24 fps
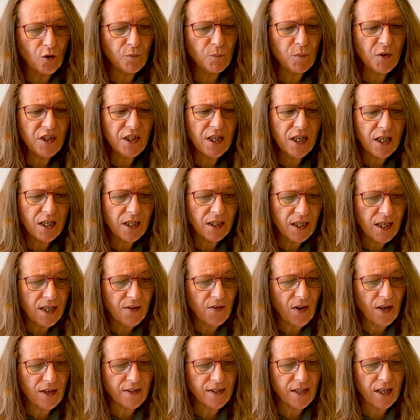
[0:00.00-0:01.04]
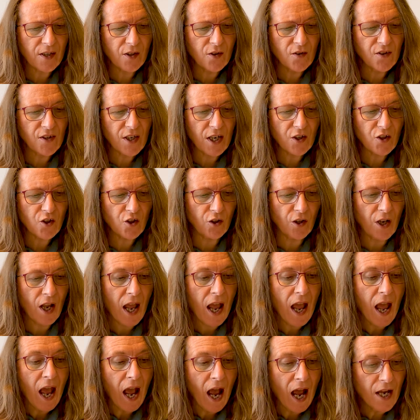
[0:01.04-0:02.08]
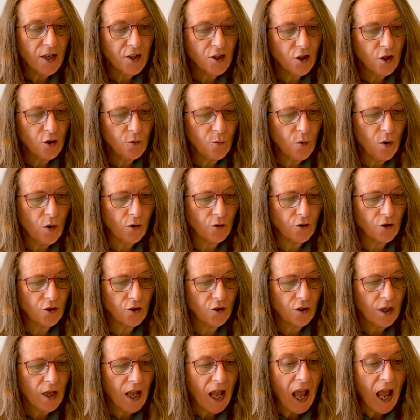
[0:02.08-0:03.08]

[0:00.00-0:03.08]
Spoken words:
particularly in that second section, and her watch.